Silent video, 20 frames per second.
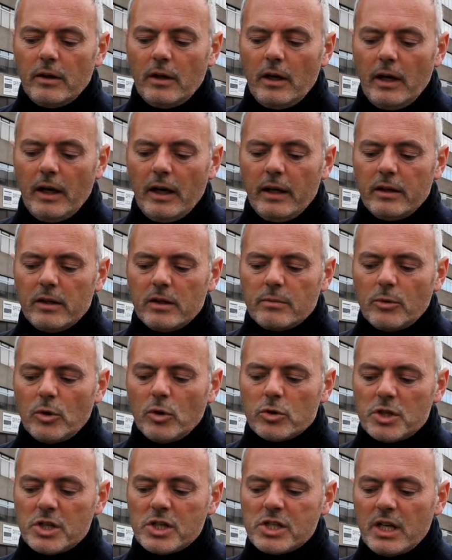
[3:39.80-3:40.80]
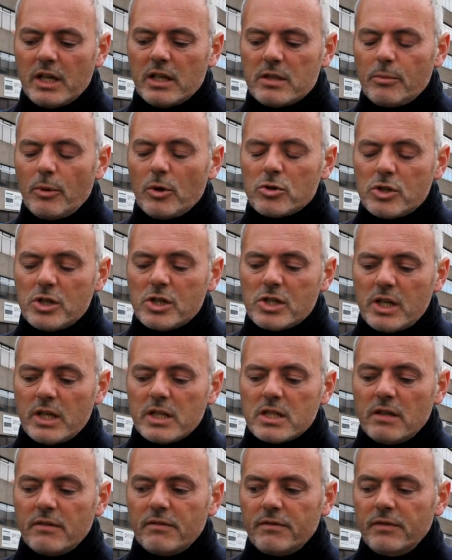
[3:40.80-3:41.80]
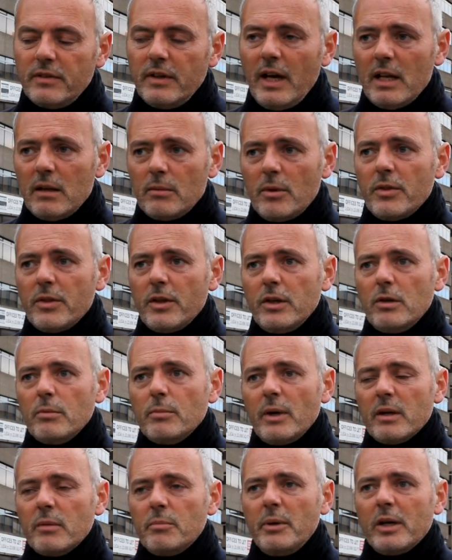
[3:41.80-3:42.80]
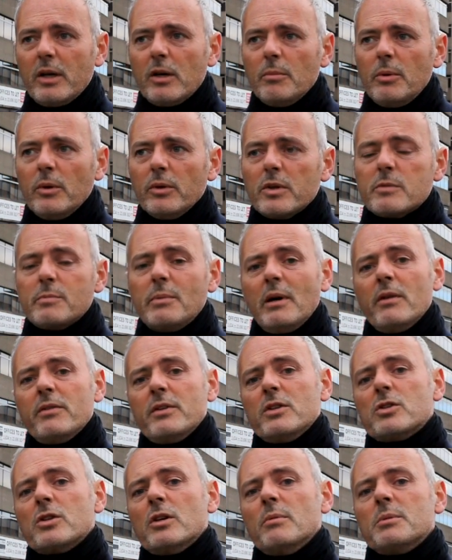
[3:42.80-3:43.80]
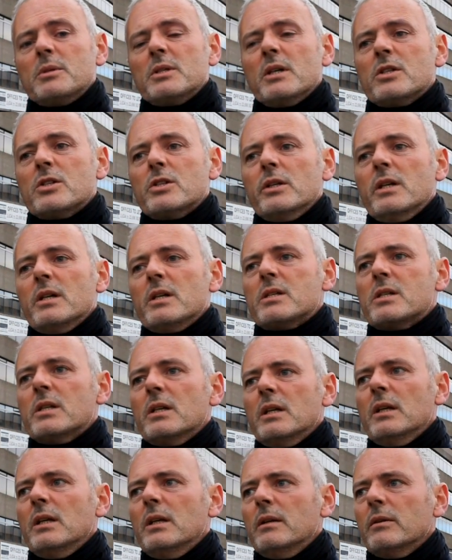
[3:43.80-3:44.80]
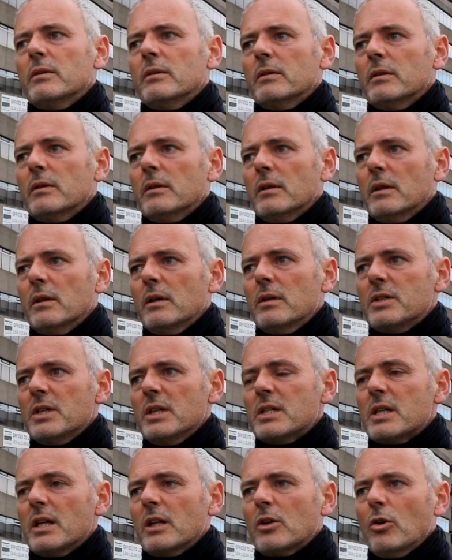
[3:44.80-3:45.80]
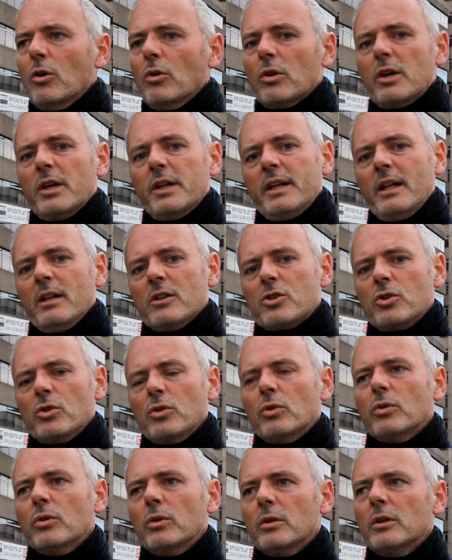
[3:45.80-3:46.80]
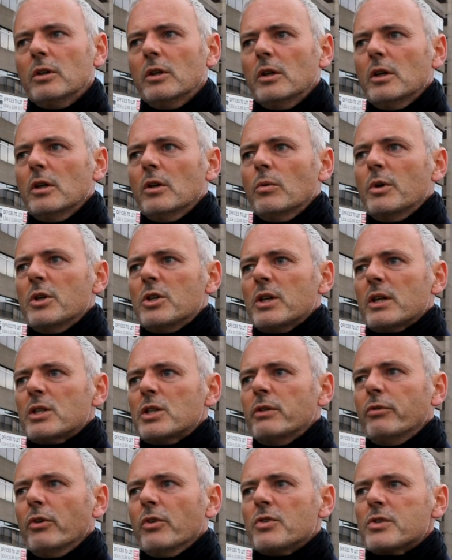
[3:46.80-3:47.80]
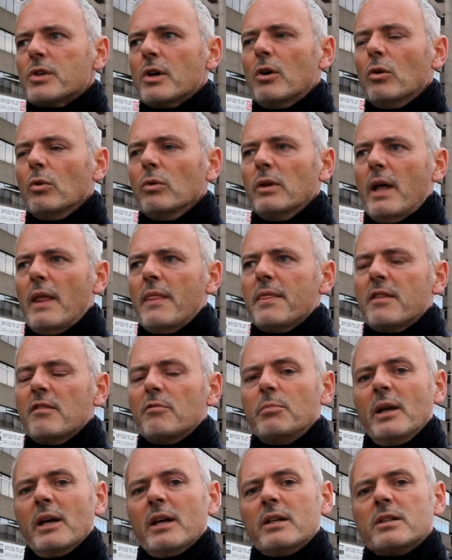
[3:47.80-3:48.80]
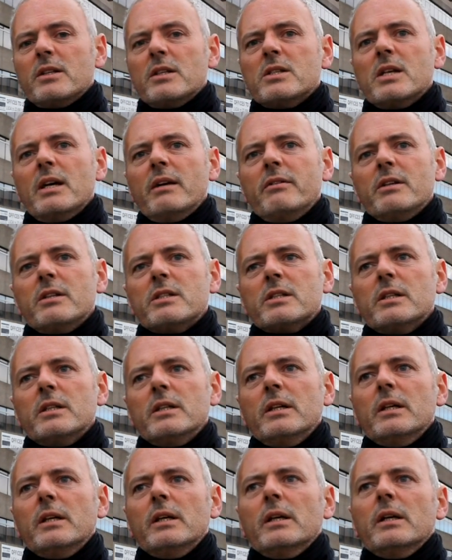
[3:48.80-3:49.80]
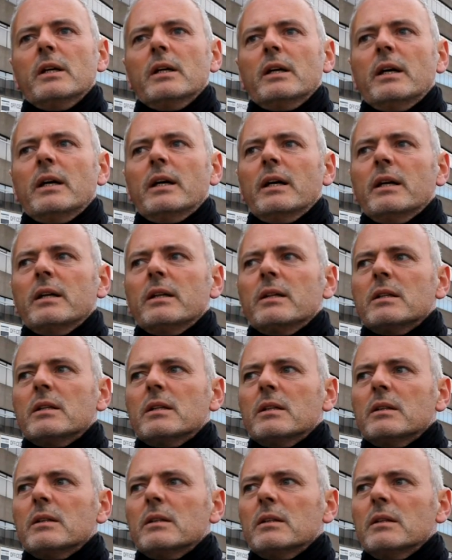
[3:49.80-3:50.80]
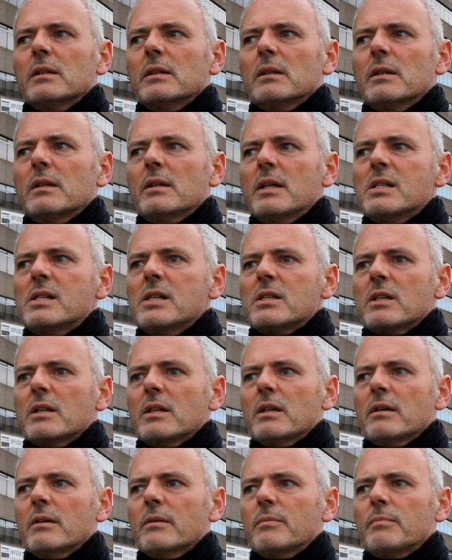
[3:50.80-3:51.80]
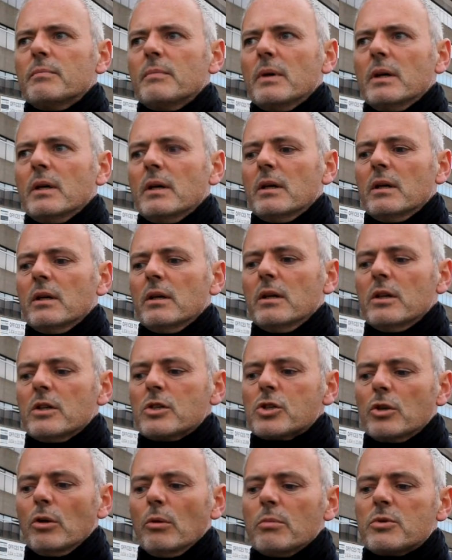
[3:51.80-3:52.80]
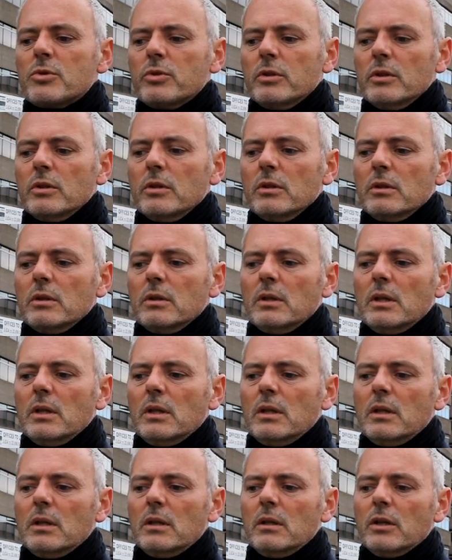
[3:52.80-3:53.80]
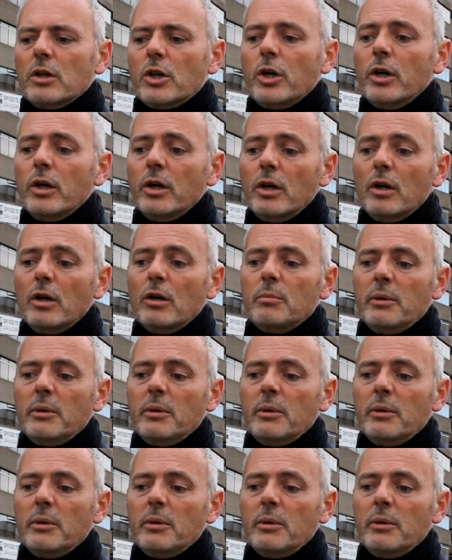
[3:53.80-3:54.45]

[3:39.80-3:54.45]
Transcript: and most distinctive element that you might pick up on as part of the interpretation is the detail called Canal Shore, which actually runs the whole length of Bleckenden Terrace, and this is a sculptural curb